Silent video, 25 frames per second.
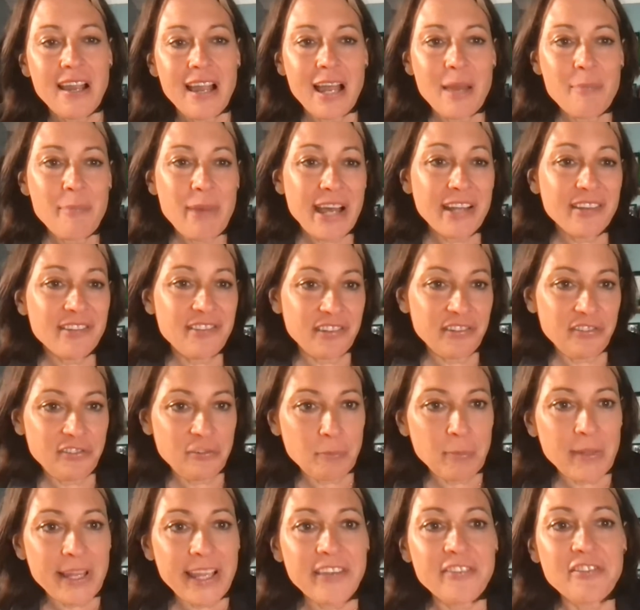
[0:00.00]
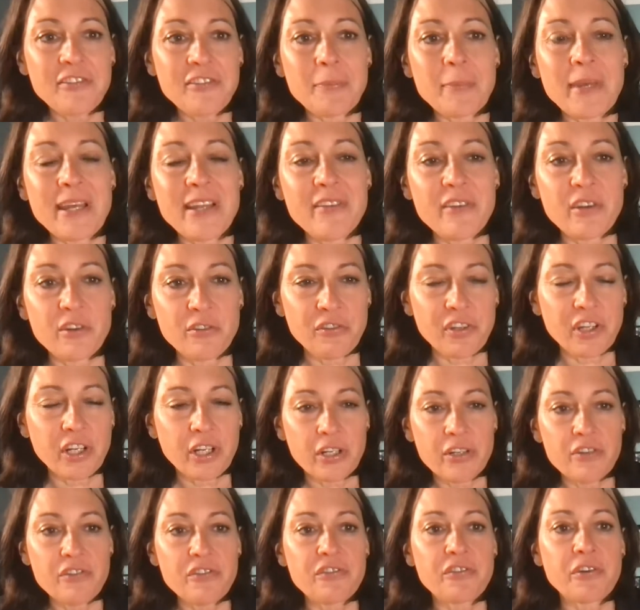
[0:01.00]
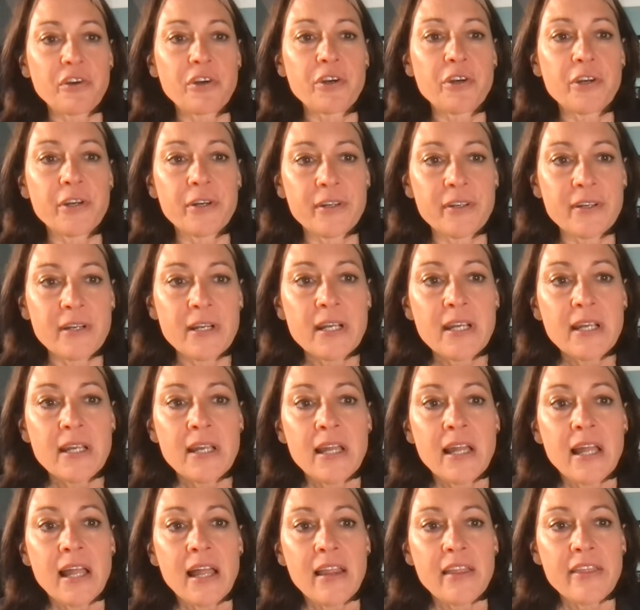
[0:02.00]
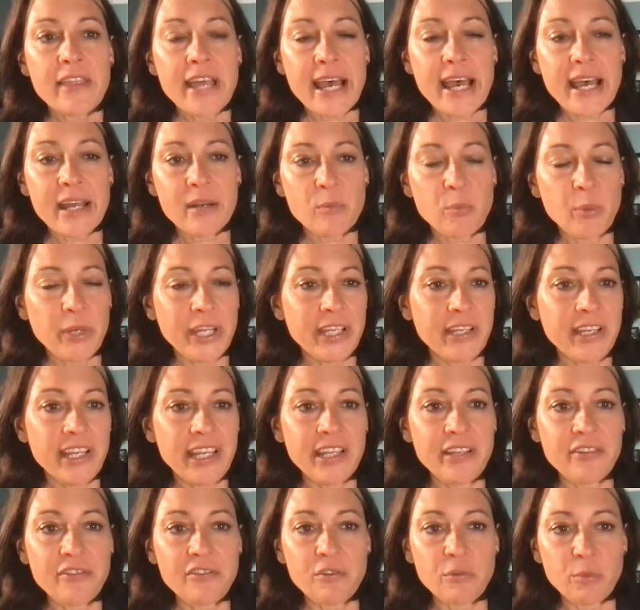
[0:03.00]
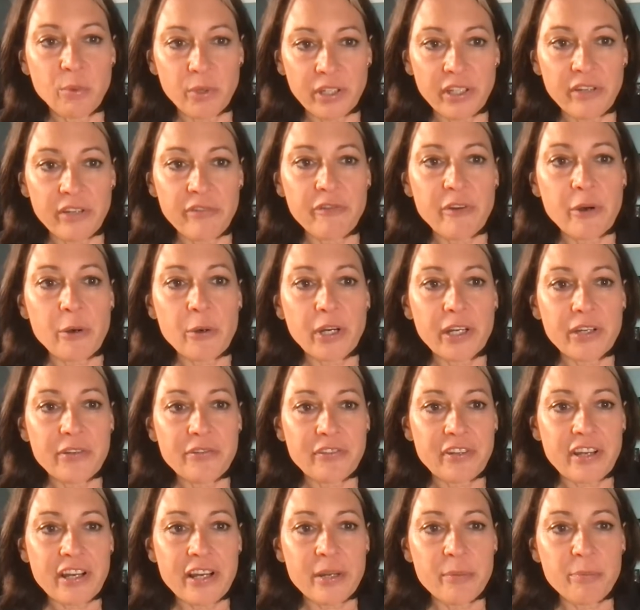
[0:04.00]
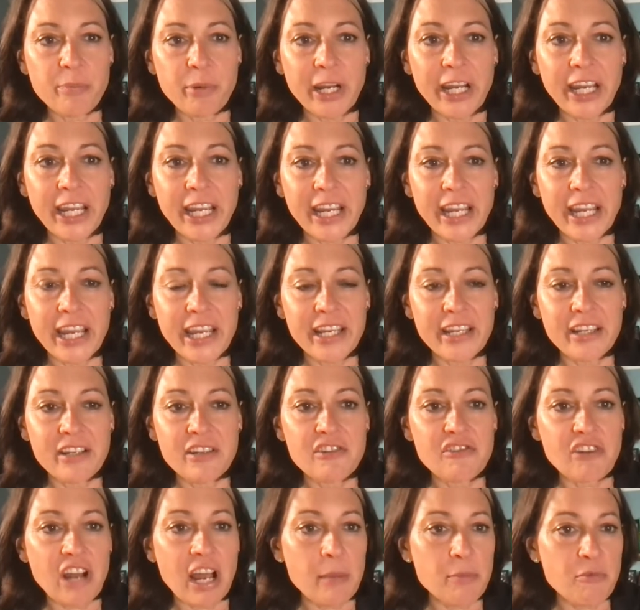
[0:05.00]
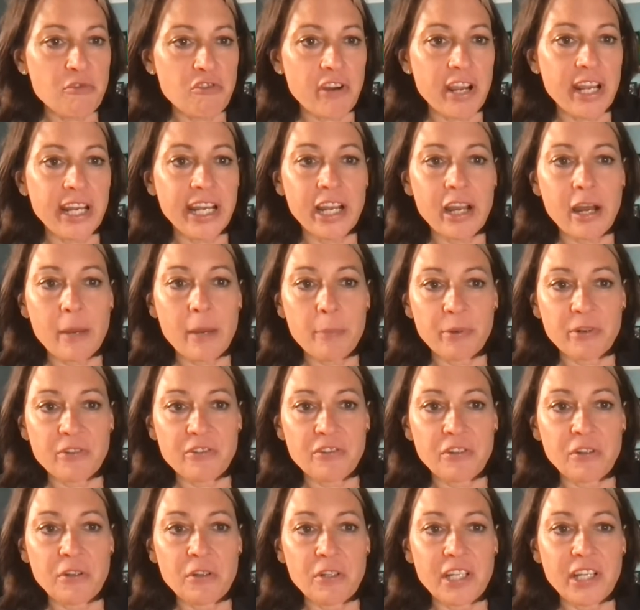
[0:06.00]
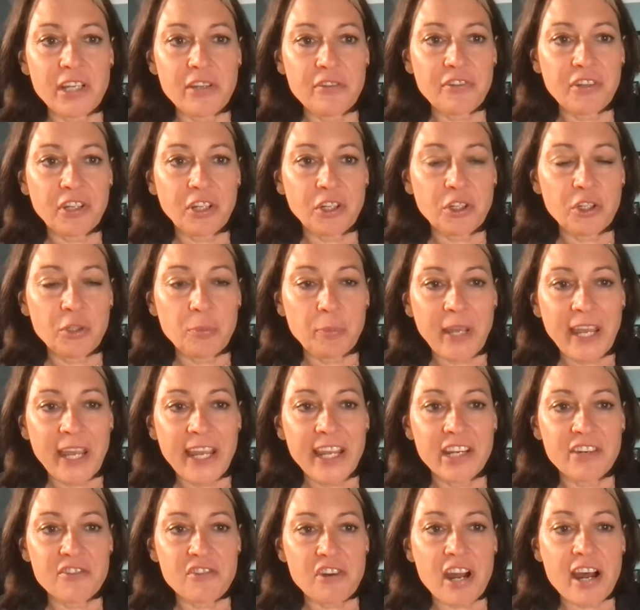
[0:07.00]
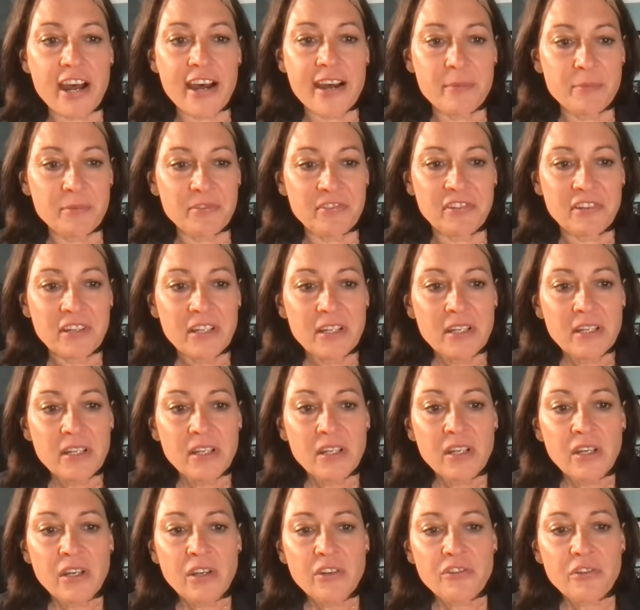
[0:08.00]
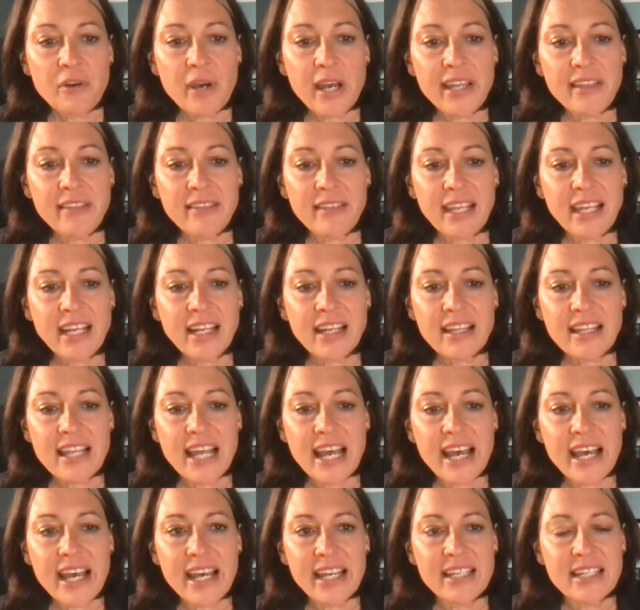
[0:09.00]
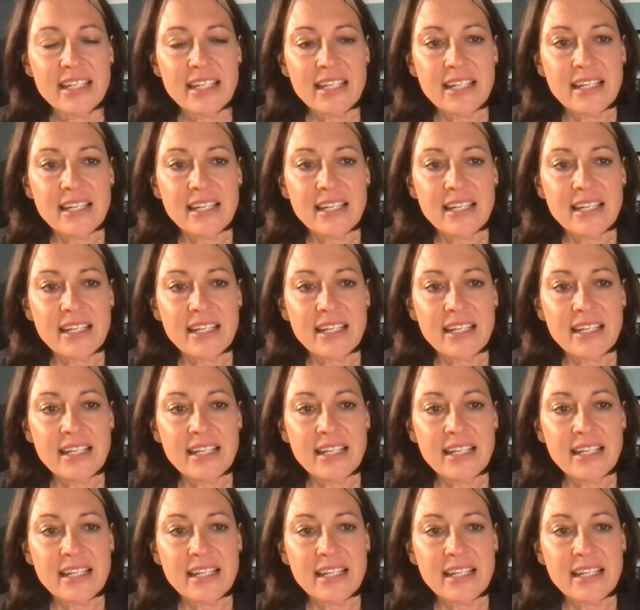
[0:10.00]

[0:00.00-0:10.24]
about displacement. There's a concern that we need to really focus on bringing in job training opportunities and good paying jobs. So I think that